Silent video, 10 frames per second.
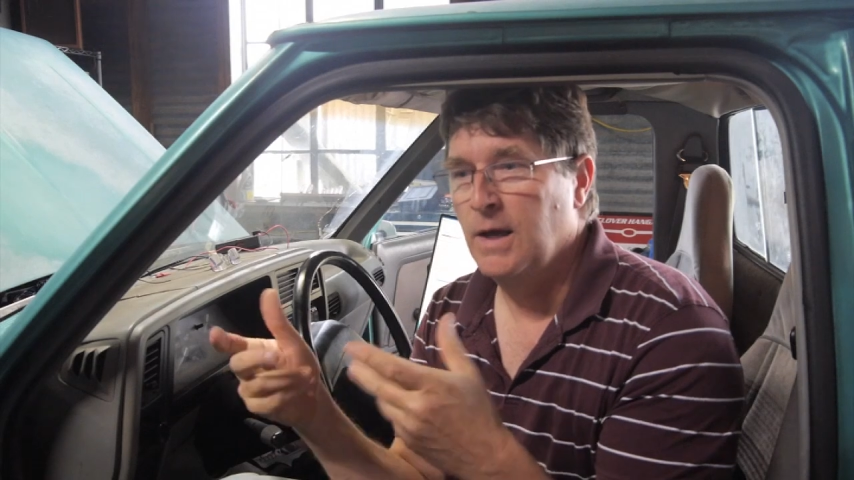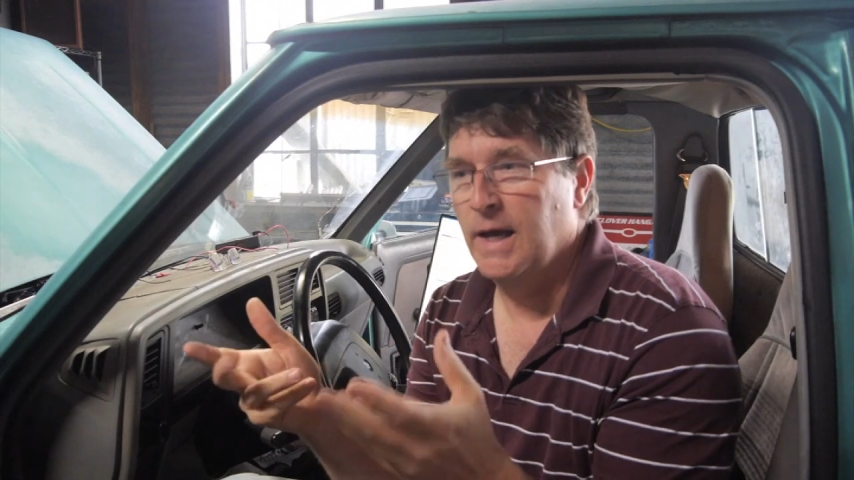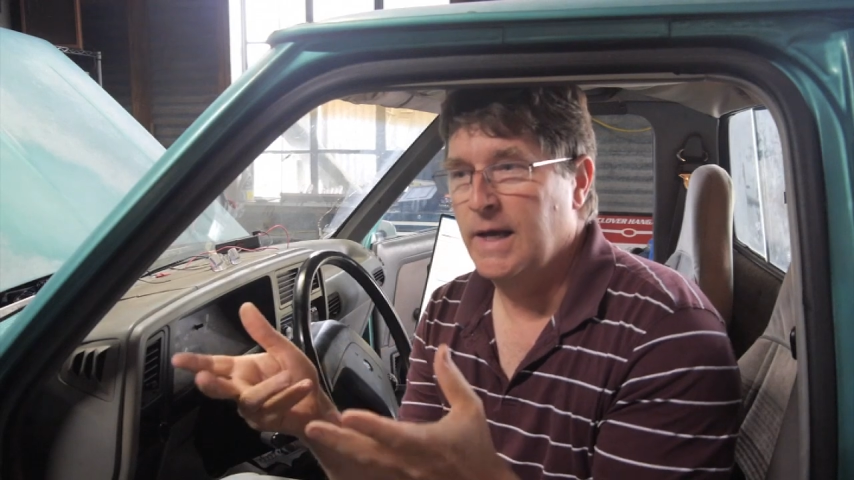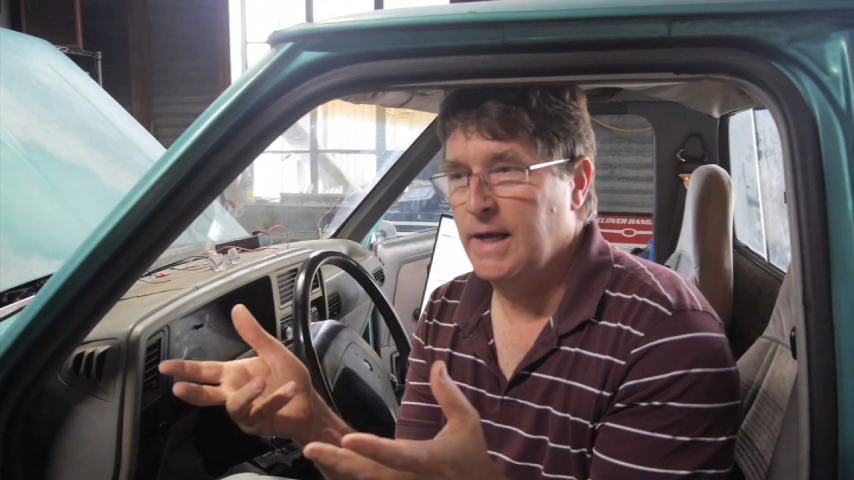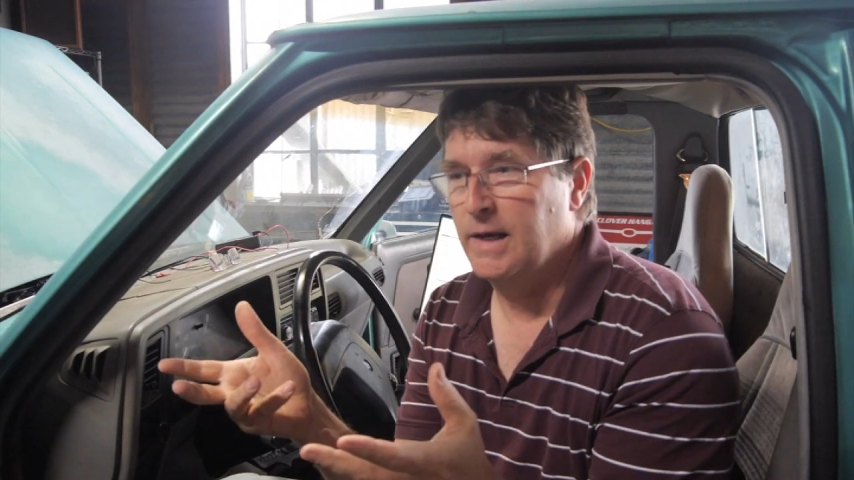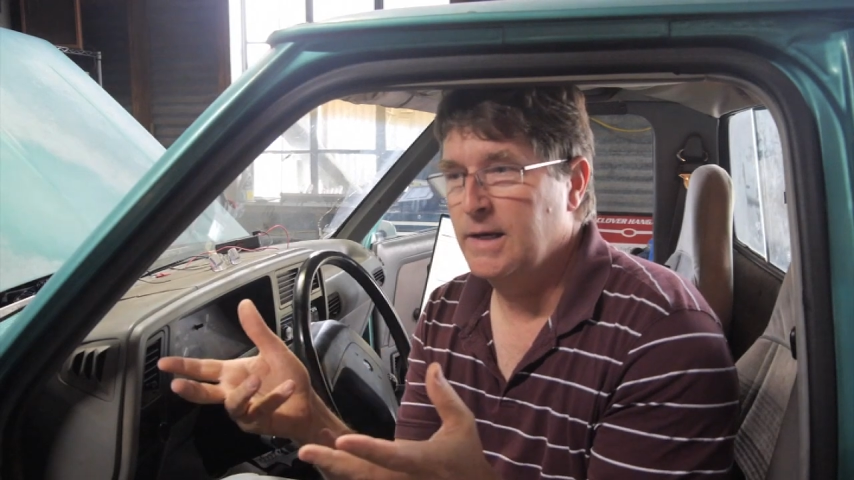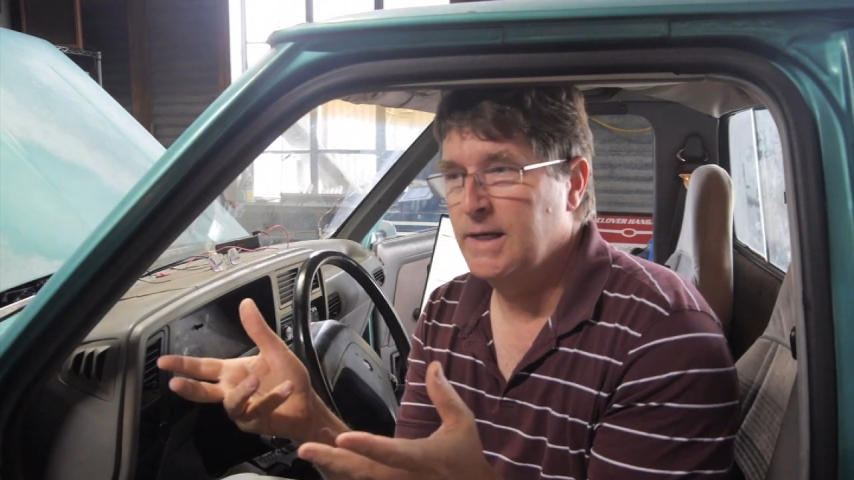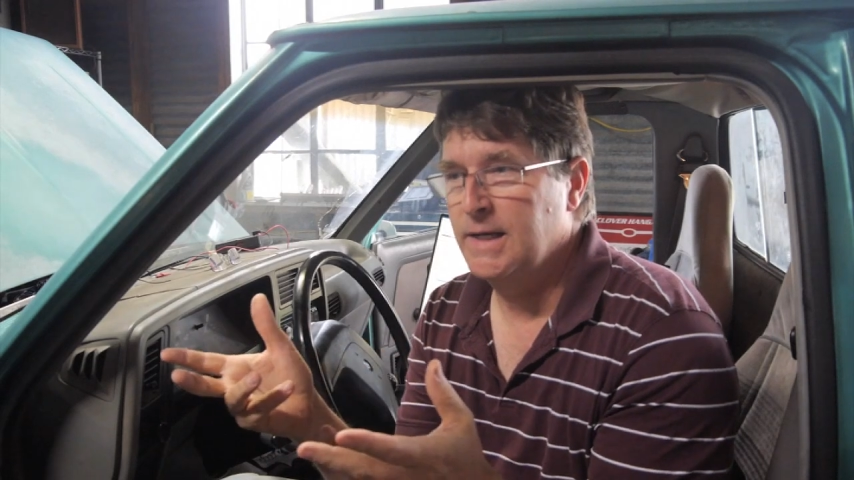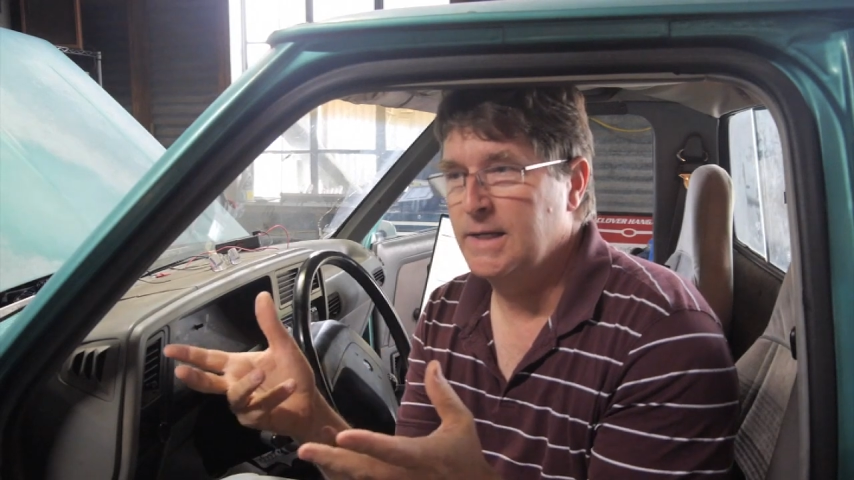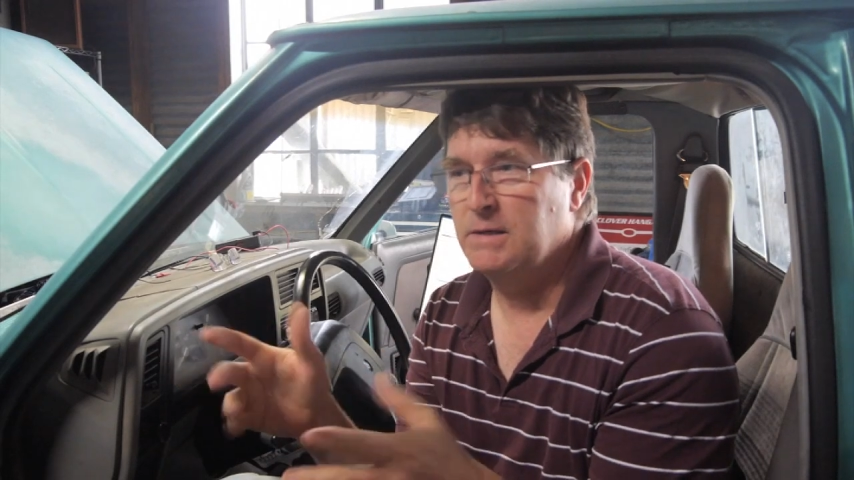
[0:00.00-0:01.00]
and I
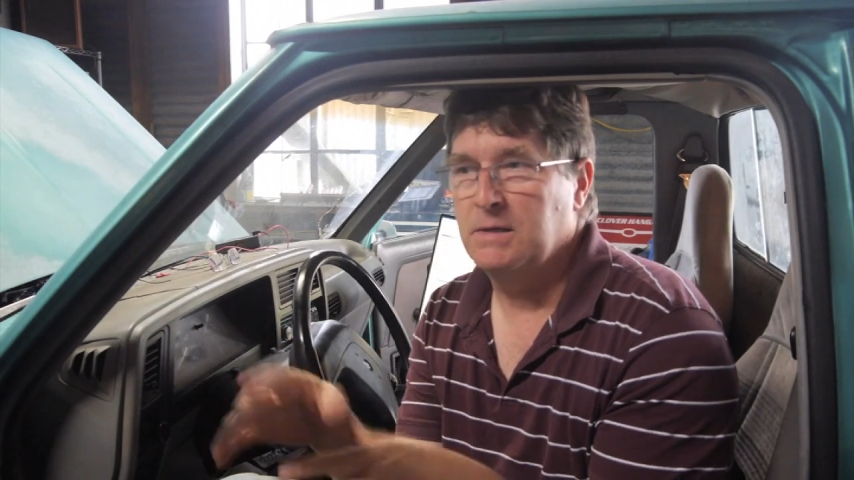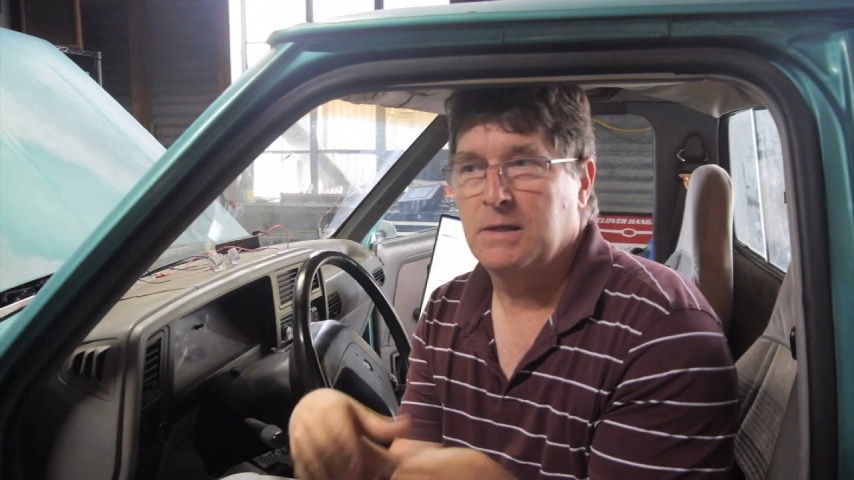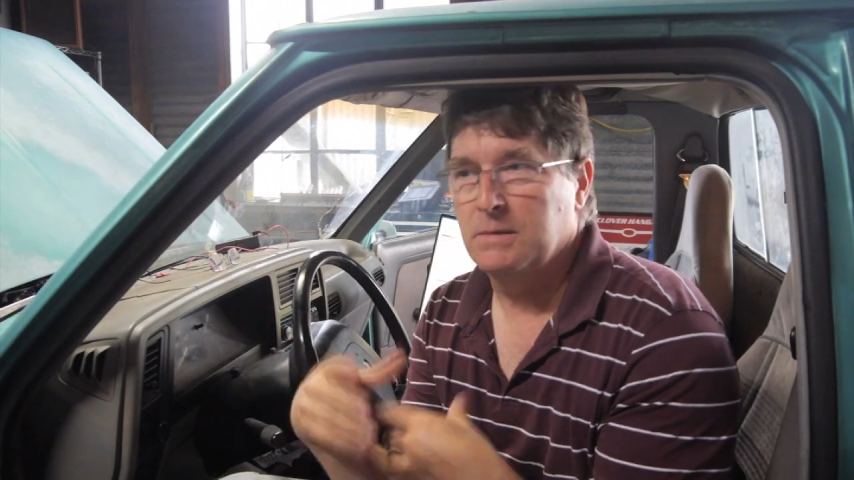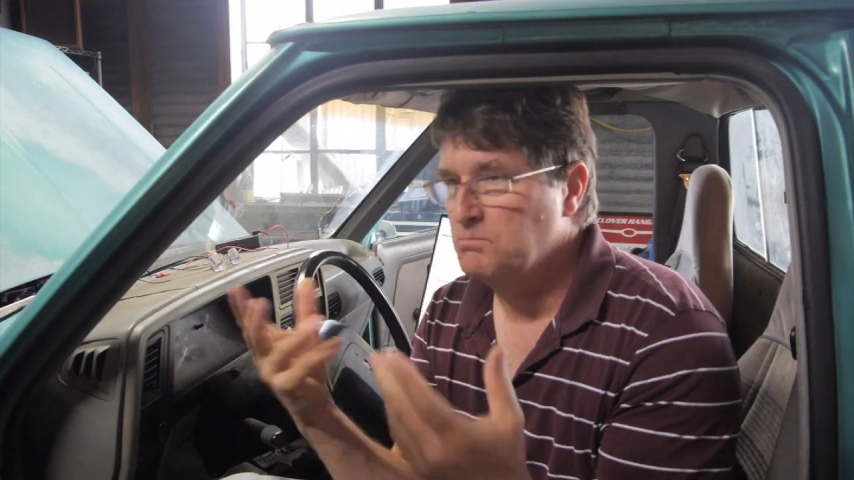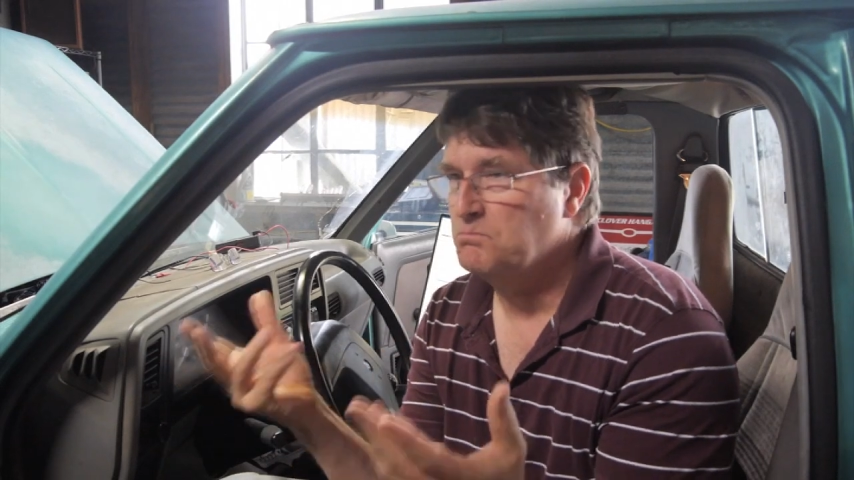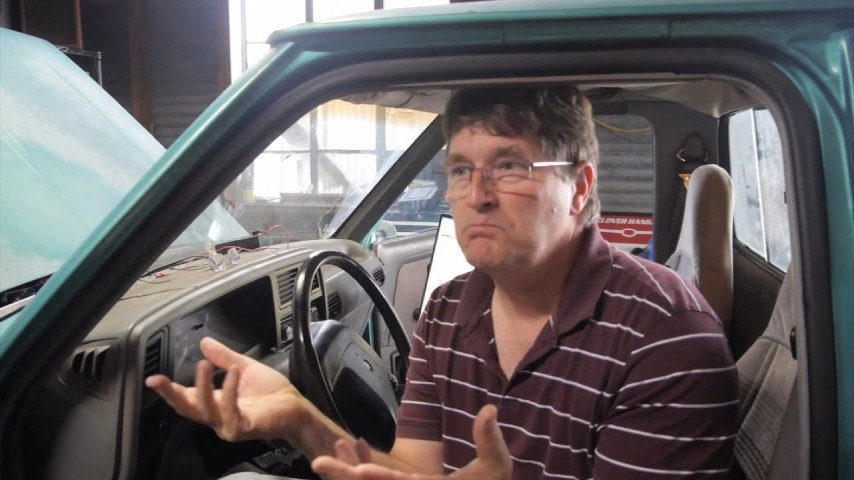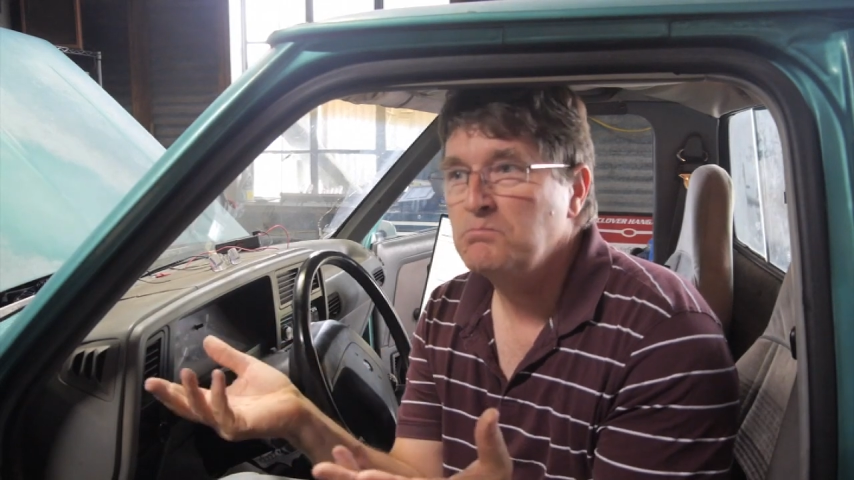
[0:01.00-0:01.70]
got